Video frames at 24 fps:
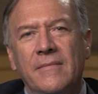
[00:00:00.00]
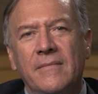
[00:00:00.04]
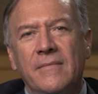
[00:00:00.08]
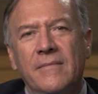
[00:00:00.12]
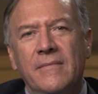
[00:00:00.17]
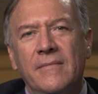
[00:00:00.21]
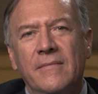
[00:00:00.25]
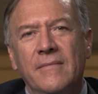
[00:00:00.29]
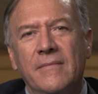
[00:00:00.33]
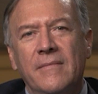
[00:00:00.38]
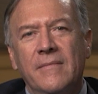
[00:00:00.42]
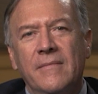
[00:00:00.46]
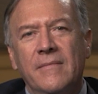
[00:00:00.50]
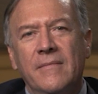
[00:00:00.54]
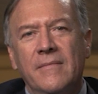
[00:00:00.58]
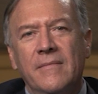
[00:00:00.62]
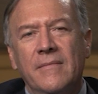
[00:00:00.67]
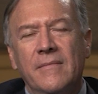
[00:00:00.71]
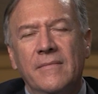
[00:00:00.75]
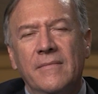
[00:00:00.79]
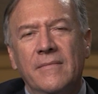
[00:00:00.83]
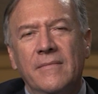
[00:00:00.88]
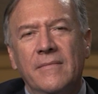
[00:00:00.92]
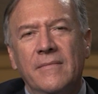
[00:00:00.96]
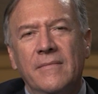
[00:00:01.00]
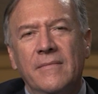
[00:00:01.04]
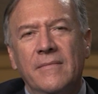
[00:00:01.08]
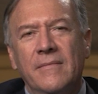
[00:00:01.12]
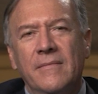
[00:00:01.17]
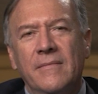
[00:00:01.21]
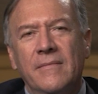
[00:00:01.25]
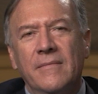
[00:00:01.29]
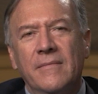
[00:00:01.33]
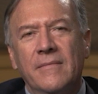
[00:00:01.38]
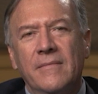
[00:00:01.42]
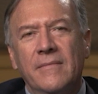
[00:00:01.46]

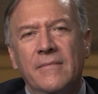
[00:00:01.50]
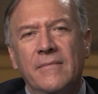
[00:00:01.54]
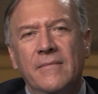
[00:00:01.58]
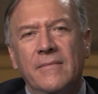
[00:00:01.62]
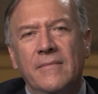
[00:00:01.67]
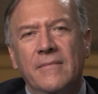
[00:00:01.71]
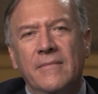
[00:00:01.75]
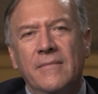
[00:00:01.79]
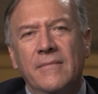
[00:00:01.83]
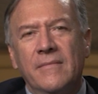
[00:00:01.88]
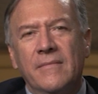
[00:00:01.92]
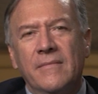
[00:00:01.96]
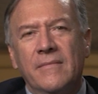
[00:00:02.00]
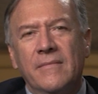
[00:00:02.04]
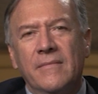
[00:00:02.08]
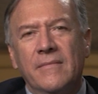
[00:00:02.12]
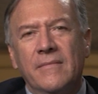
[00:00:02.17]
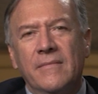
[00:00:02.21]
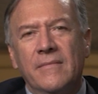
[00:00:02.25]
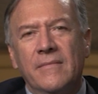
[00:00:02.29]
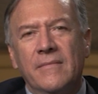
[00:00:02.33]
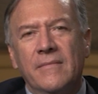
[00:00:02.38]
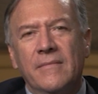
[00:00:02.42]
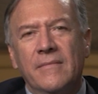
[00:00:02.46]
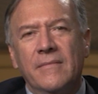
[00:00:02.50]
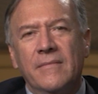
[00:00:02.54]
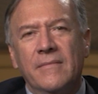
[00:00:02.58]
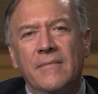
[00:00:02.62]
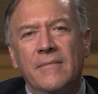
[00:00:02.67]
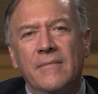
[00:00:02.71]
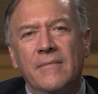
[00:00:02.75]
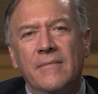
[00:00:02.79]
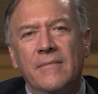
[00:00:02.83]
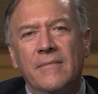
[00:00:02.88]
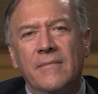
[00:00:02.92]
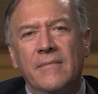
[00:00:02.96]

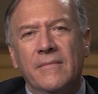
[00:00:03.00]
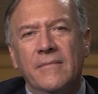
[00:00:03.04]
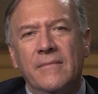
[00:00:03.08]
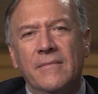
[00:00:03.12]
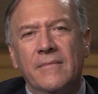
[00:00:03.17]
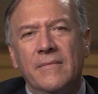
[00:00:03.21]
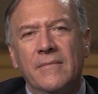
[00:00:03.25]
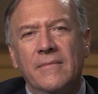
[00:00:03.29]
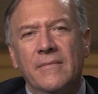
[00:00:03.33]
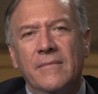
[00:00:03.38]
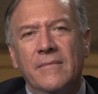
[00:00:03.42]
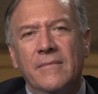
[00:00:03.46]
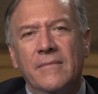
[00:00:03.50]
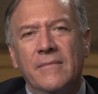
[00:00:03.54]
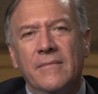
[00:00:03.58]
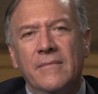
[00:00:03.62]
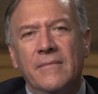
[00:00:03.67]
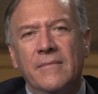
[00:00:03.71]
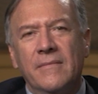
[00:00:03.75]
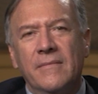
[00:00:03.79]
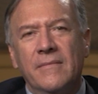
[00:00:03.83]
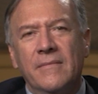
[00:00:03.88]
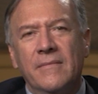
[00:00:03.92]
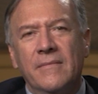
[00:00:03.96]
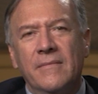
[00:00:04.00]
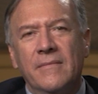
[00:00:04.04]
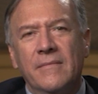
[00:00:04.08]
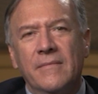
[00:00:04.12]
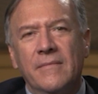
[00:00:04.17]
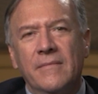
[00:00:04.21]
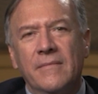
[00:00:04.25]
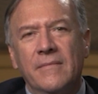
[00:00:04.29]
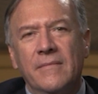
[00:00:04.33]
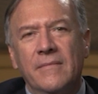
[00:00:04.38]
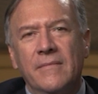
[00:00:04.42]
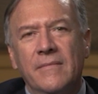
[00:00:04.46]

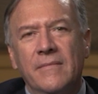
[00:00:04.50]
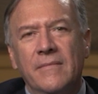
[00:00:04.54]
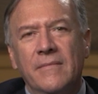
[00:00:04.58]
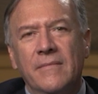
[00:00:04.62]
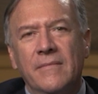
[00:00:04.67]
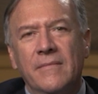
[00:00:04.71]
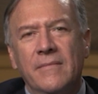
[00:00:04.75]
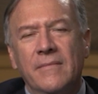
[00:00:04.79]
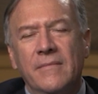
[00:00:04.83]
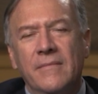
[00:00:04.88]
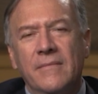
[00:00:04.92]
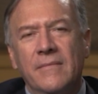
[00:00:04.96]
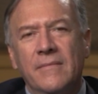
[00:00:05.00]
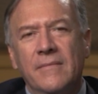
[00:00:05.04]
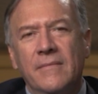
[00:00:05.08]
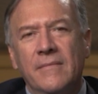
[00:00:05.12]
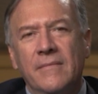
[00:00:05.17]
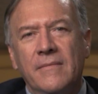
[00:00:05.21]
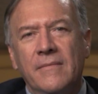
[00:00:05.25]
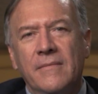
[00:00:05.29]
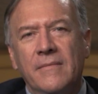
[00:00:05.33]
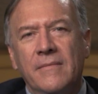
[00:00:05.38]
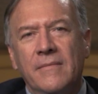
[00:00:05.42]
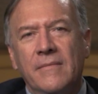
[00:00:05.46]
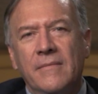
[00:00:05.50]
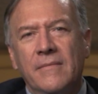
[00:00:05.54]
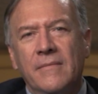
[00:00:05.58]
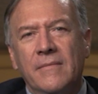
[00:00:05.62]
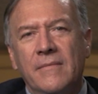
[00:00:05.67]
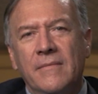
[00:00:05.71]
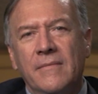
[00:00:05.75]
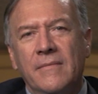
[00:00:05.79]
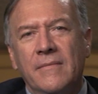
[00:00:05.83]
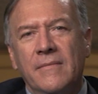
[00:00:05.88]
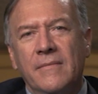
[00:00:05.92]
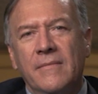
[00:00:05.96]

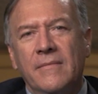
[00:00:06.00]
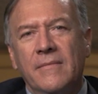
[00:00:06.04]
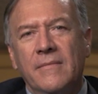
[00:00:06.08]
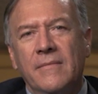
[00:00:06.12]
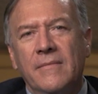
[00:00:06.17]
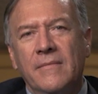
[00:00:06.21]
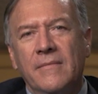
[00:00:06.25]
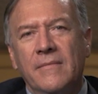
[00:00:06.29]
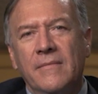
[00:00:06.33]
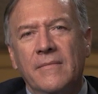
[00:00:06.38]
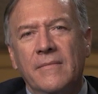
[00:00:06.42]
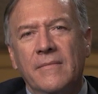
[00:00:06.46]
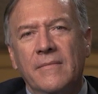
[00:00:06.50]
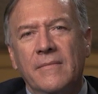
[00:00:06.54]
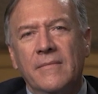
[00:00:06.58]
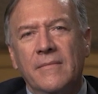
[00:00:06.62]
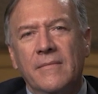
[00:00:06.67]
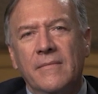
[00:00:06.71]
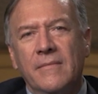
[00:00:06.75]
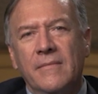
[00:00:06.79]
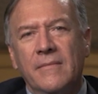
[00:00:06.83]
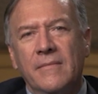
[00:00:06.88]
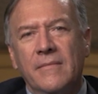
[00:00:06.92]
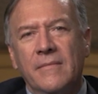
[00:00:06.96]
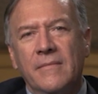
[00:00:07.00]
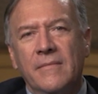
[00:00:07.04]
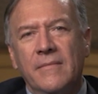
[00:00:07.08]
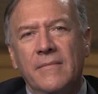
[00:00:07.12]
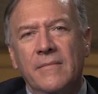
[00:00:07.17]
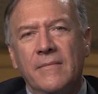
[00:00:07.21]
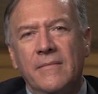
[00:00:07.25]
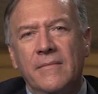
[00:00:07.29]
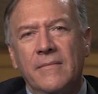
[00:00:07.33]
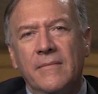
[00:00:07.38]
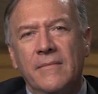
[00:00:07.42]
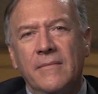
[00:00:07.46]

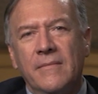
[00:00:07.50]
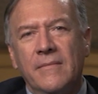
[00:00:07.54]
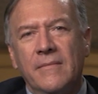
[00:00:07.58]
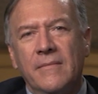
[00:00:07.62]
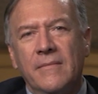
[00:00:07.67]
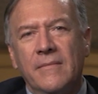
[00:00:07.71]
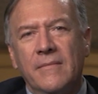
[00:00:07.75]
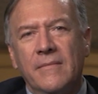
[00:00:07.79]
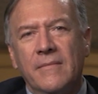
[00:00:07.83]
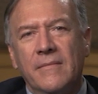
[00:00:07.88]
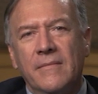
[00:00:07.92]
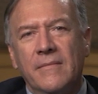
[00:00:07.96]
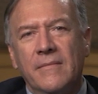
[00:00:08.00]
[no speech]